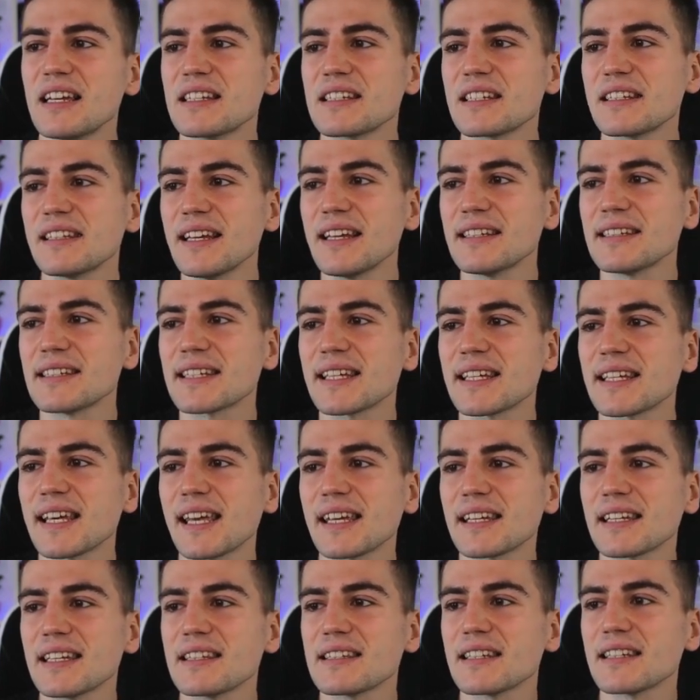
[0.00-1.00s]
The knight is
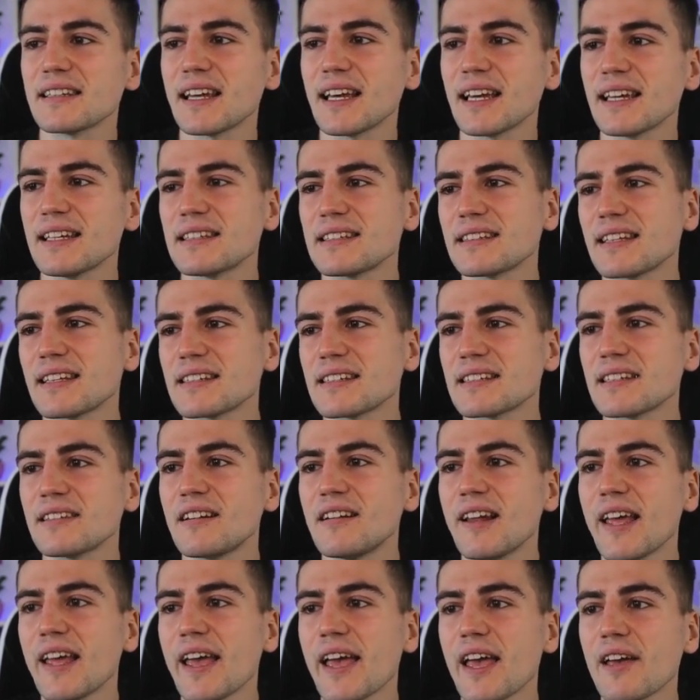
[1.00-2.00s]
hanging, the knight
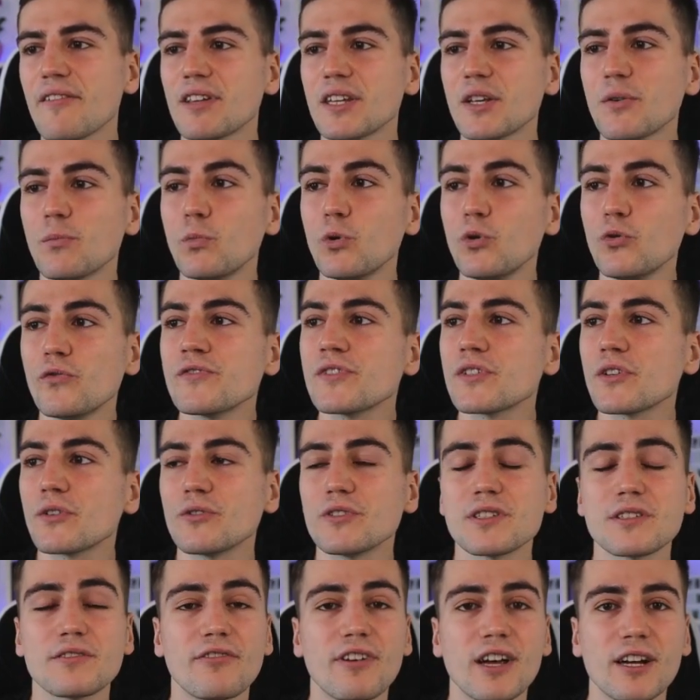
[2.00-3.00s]
doesn't really have any moves, so
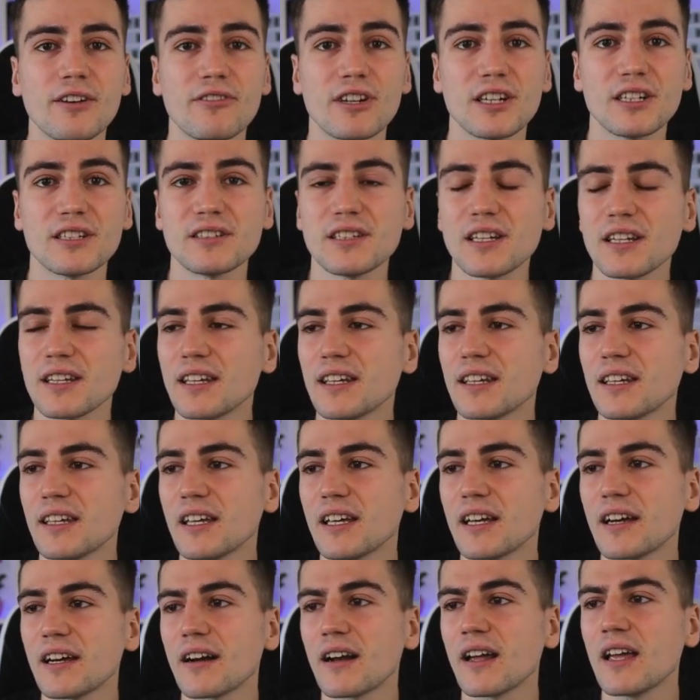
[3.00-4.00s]
it's very, very tricky
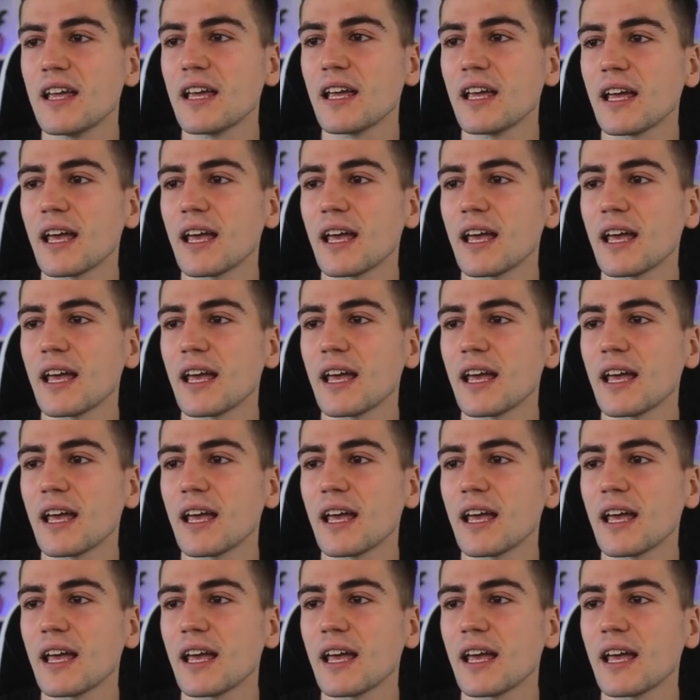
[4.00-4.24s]
here.